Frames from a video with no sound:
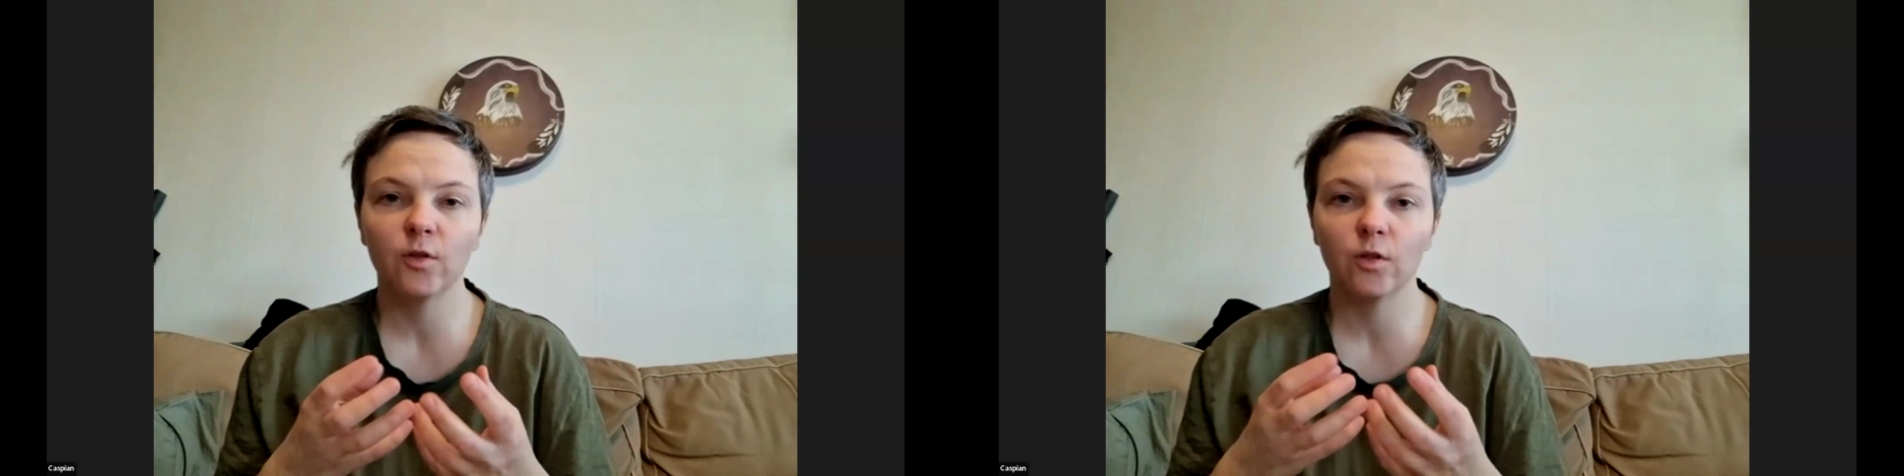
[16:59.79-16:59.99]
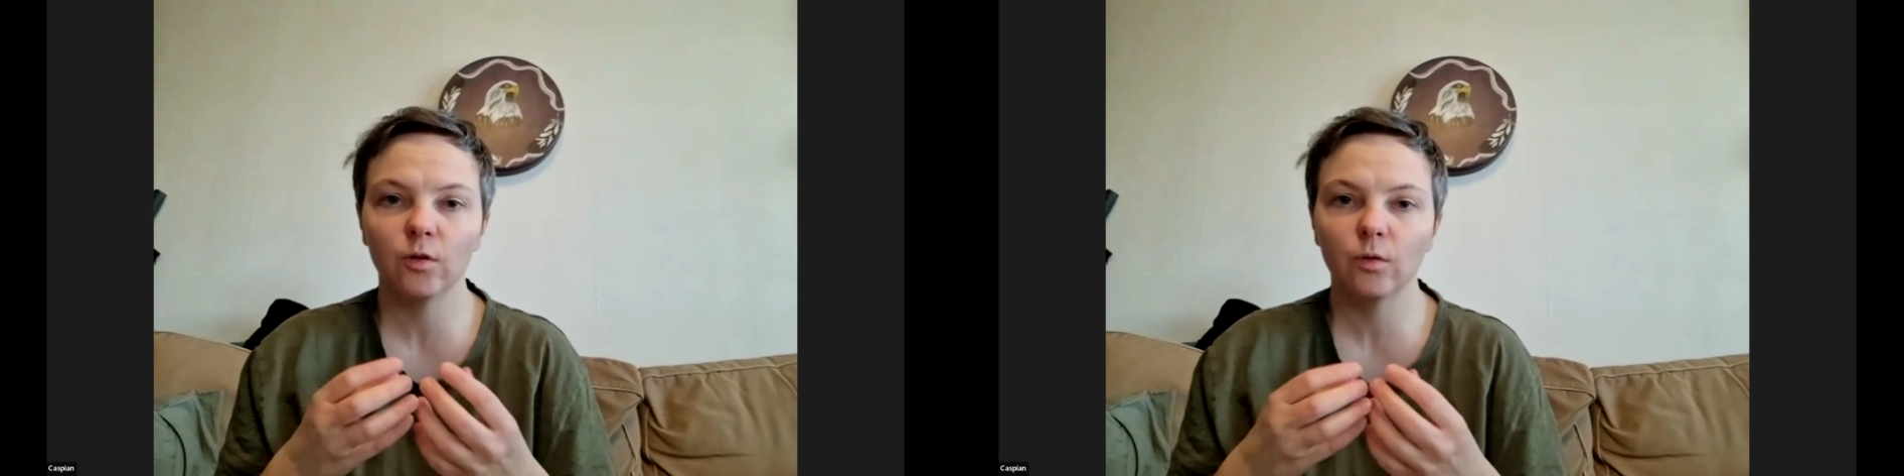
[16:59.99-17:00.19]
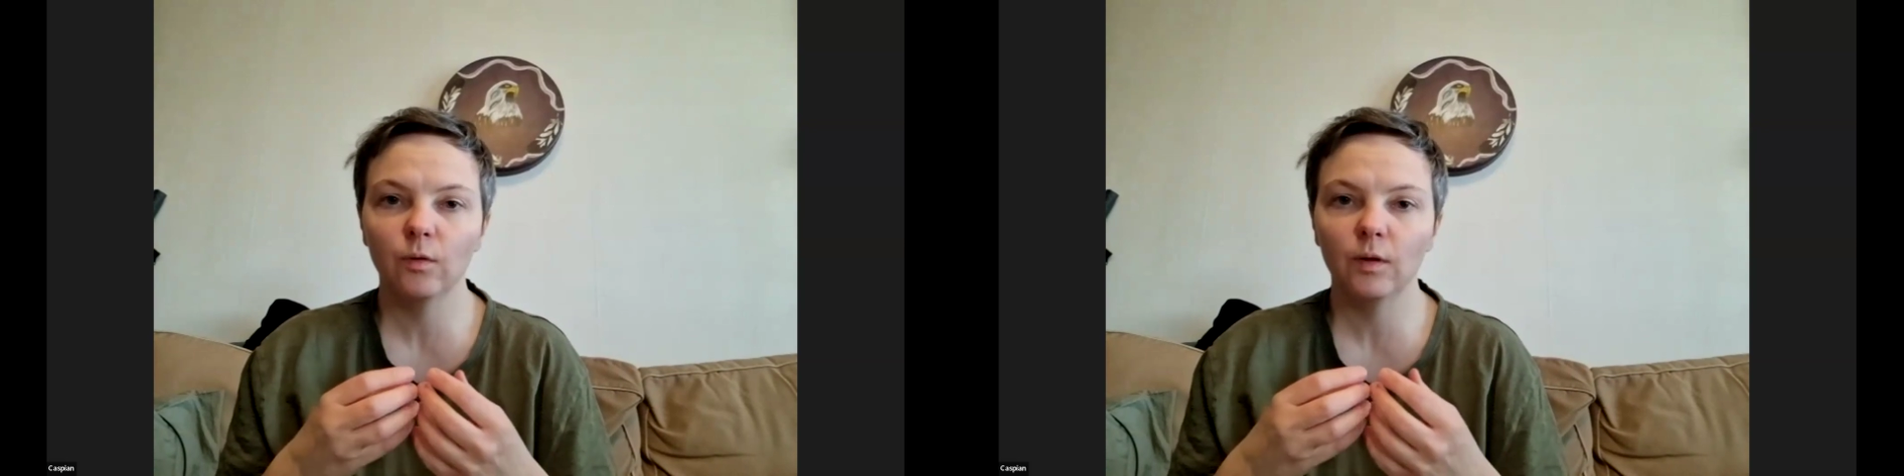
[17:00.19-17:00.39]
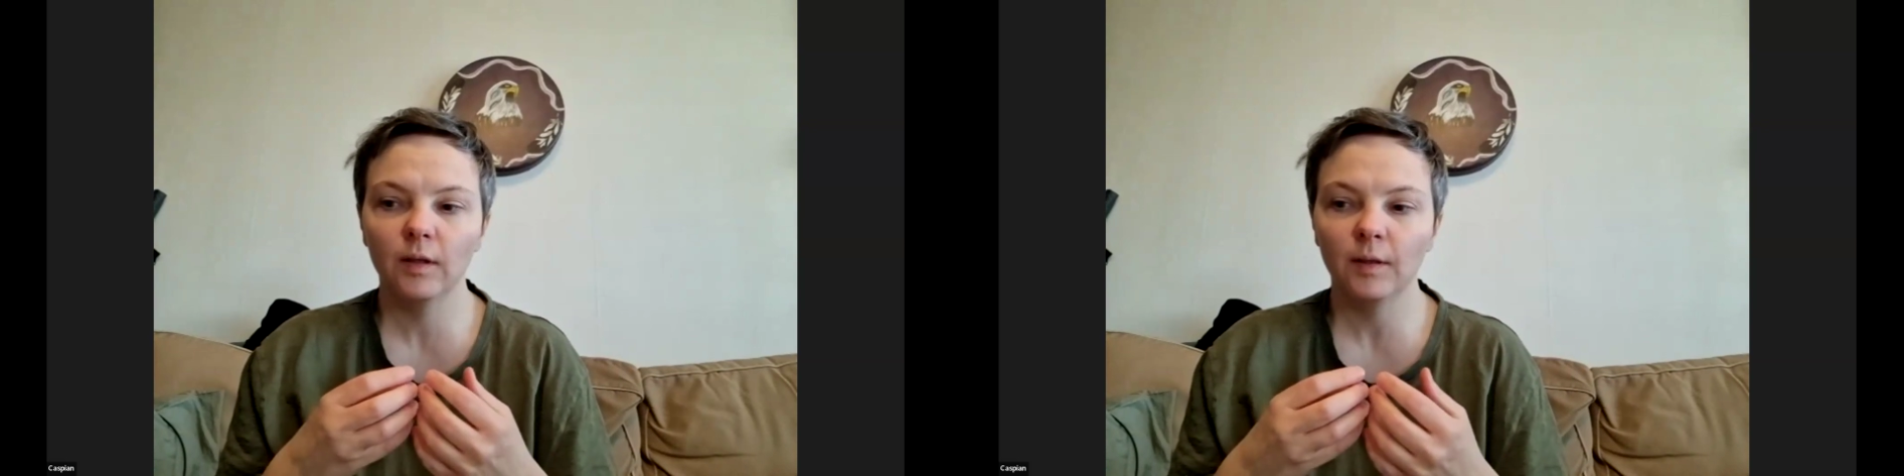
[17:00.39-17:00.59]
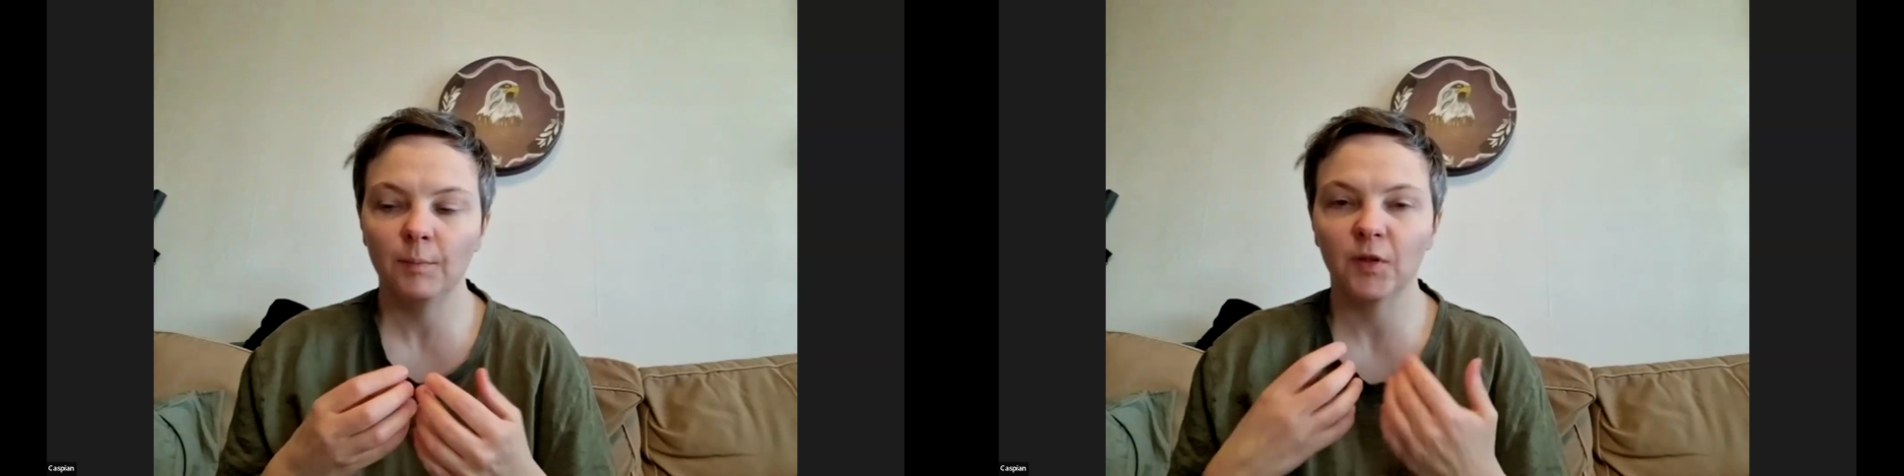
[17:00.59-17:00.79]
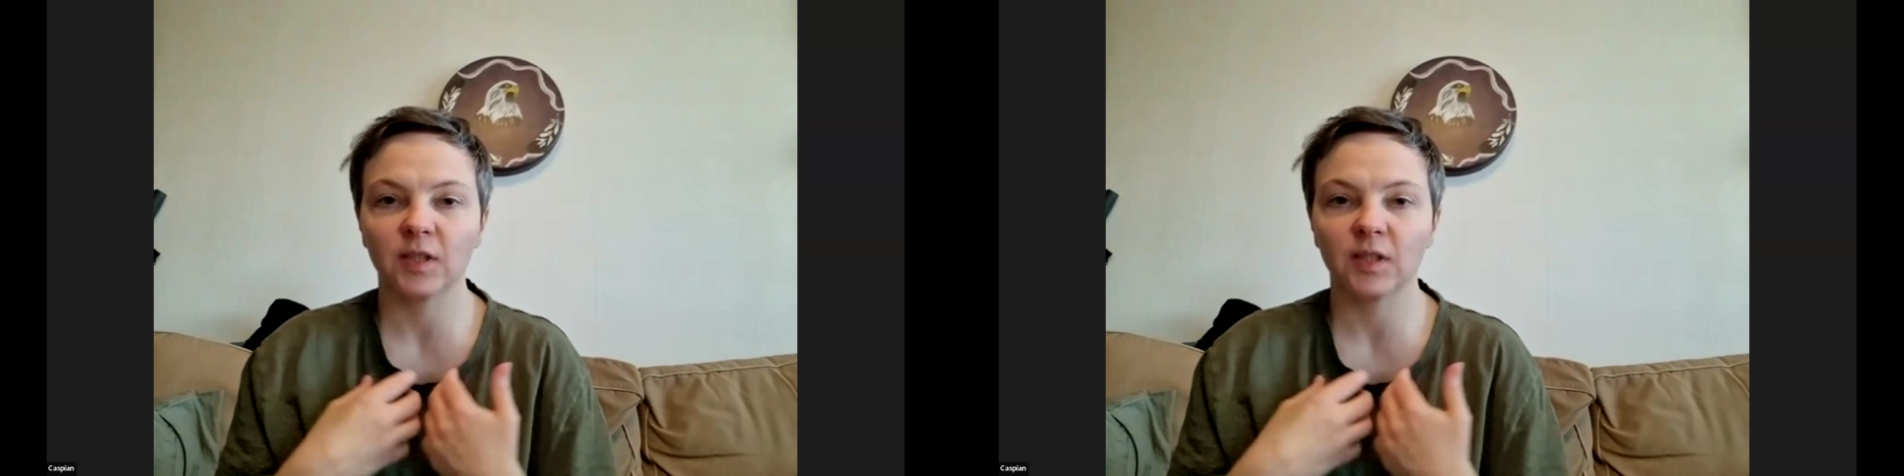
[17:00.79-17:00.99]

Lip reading: to put